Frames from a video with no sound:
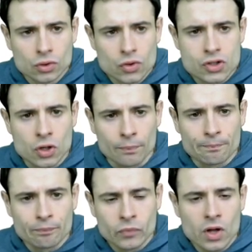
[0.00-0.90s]
So,
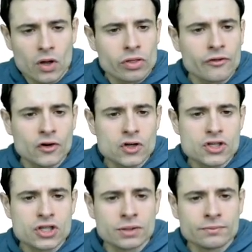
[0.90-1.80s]
the
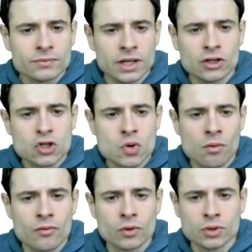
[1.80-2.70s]
first industrial
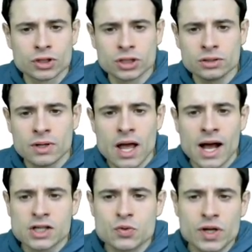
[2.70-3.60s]
revolution
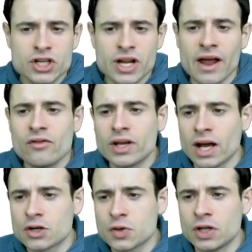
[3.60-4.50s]
has reached every
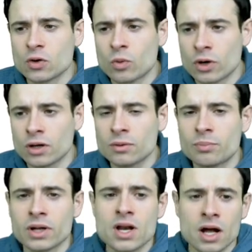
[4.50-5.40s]
country in the world,
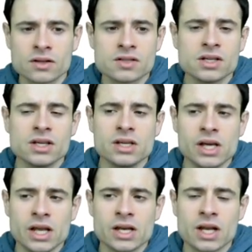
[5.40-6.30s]
but not
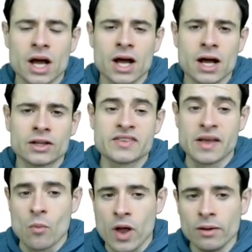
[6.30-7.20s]
in uh, the
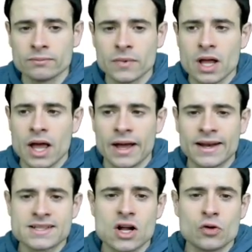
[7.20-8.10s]
same way, and
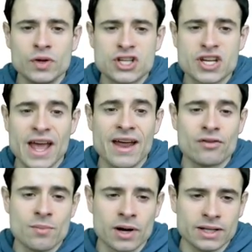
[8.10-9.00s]
has not reached
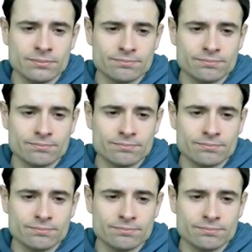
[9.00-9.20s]
everybody.